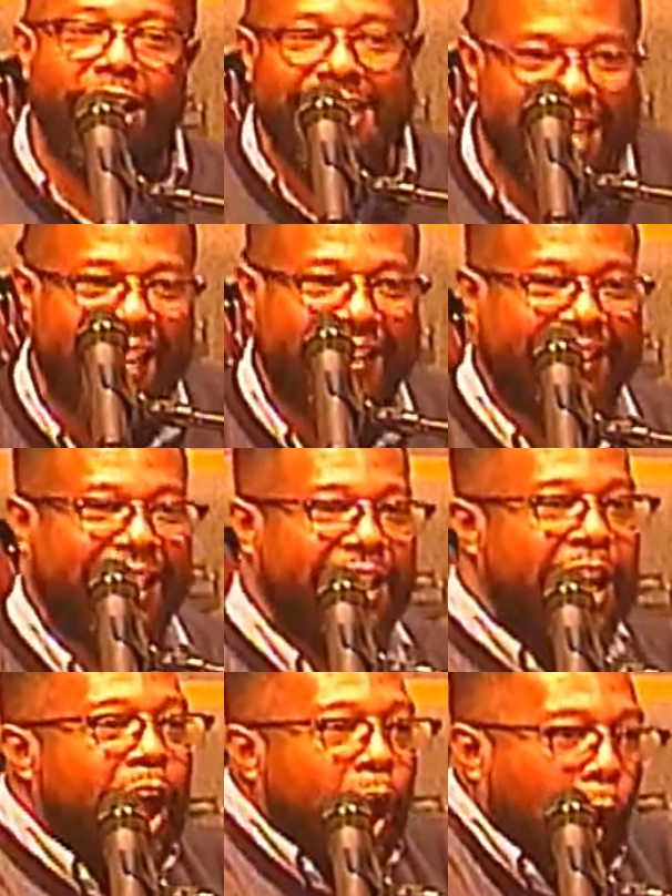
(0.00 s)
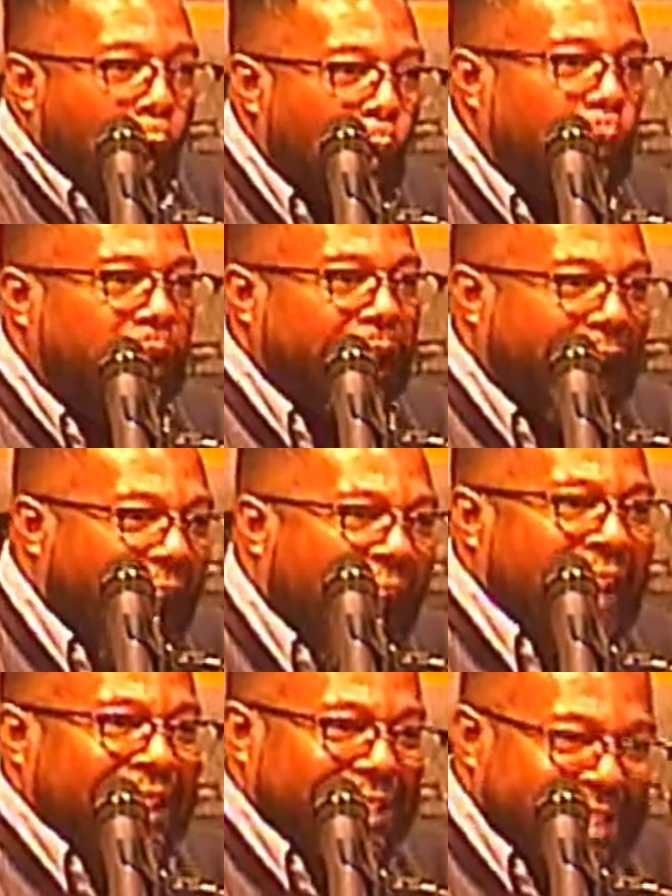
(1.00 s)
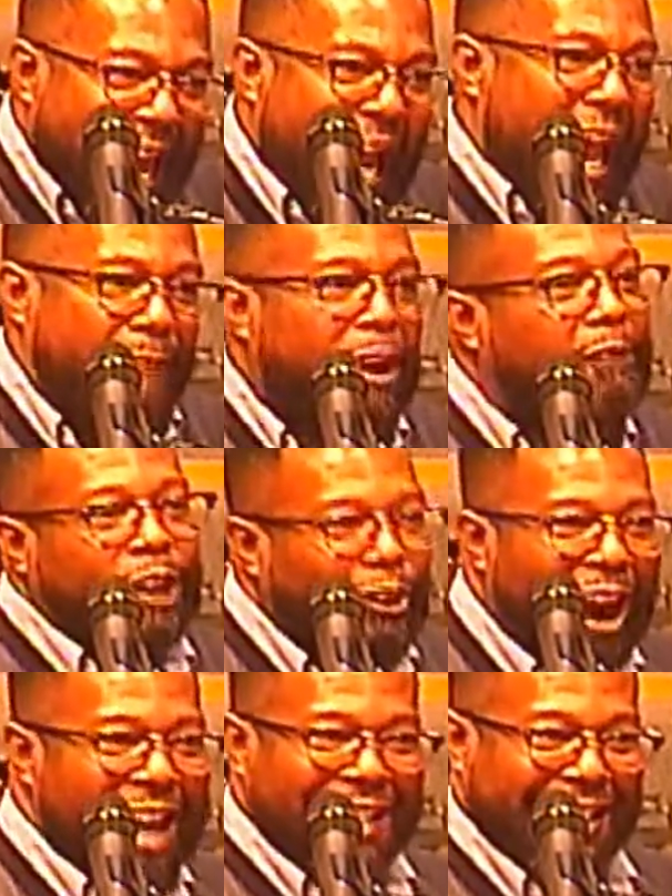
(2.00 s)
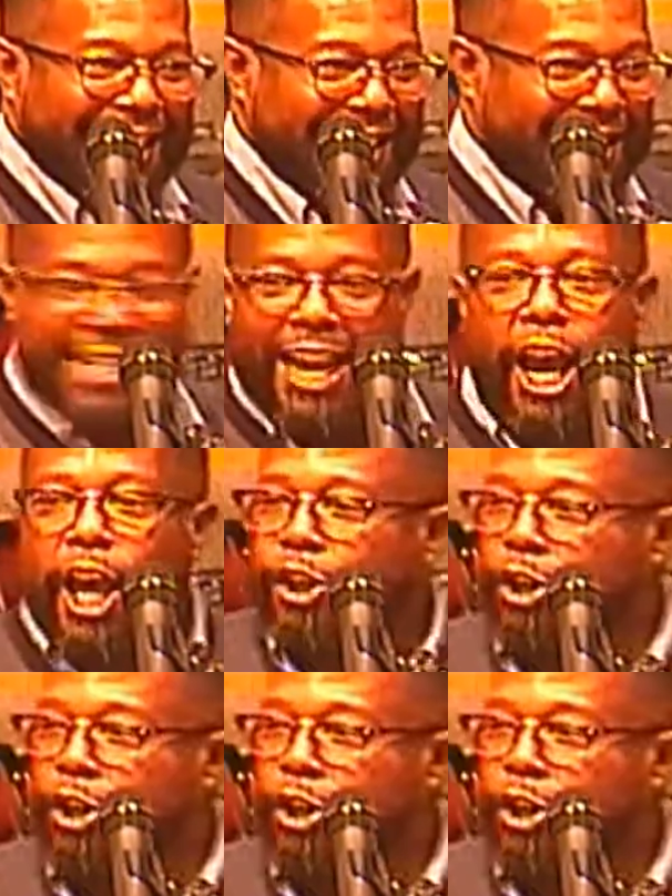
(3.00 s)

tested only at the time of crisis. You